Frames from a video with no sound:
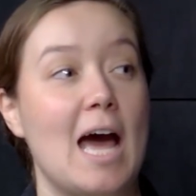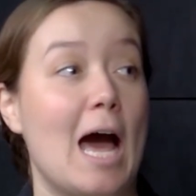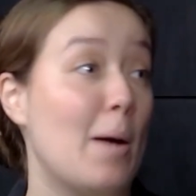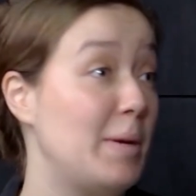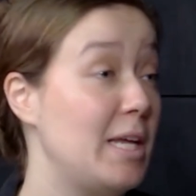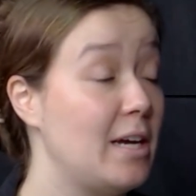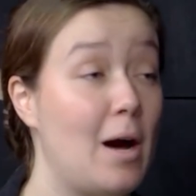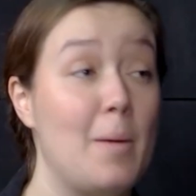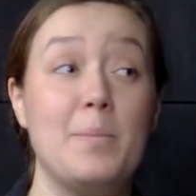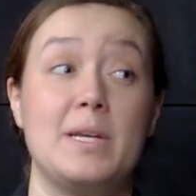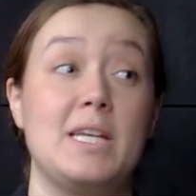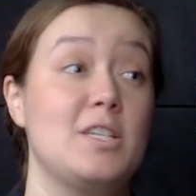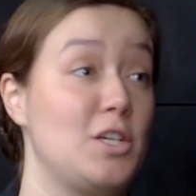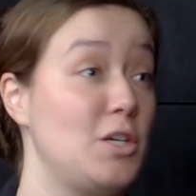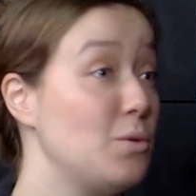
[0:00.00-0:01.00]
How many
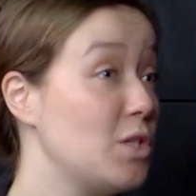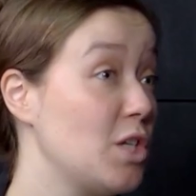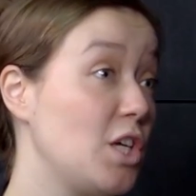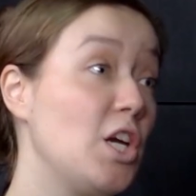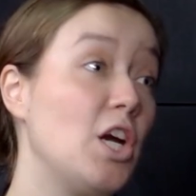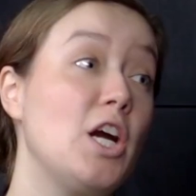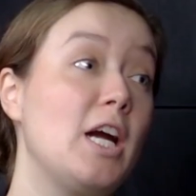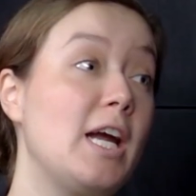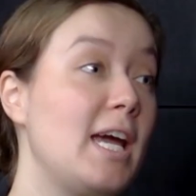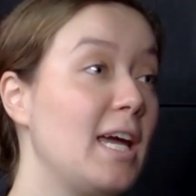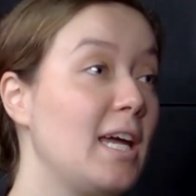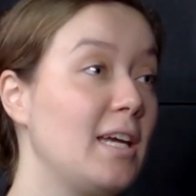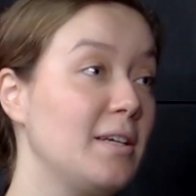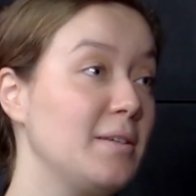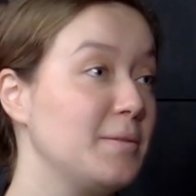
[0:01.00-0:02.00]
companies are you
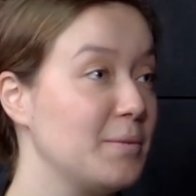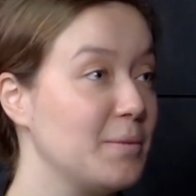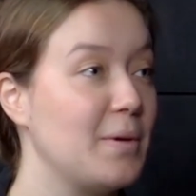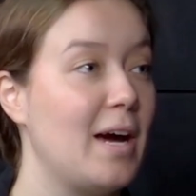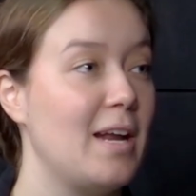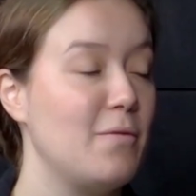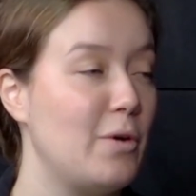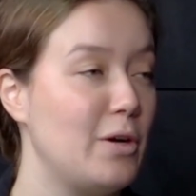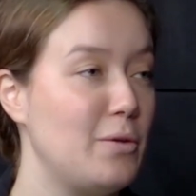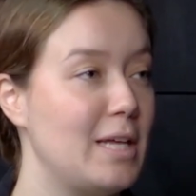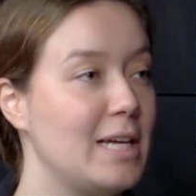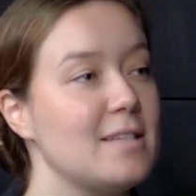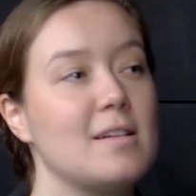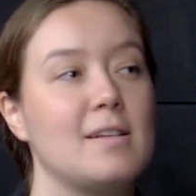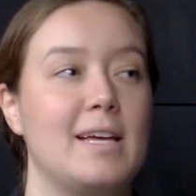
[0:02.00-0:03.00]
securing? Kind of what do
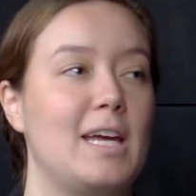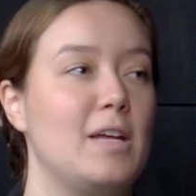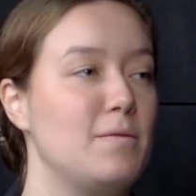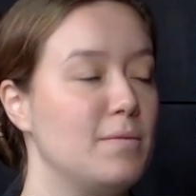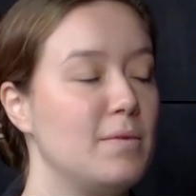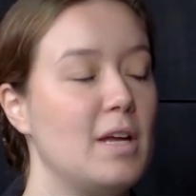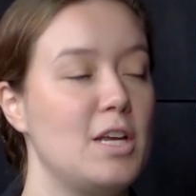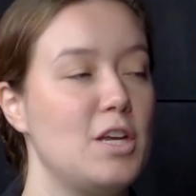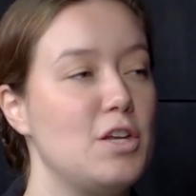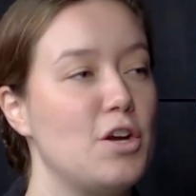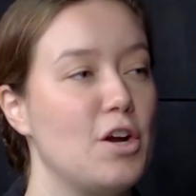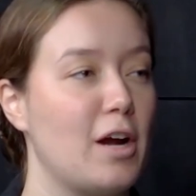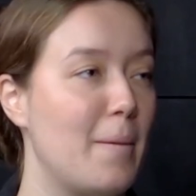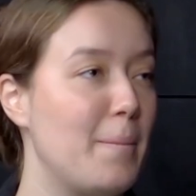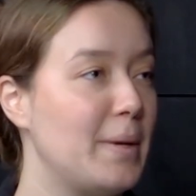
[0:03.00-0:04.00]
things look like in
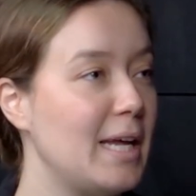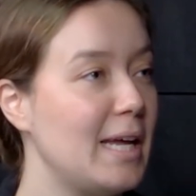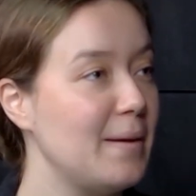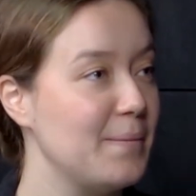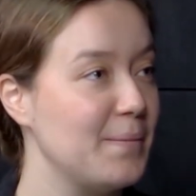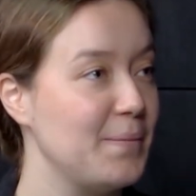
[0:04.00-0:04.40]
your company?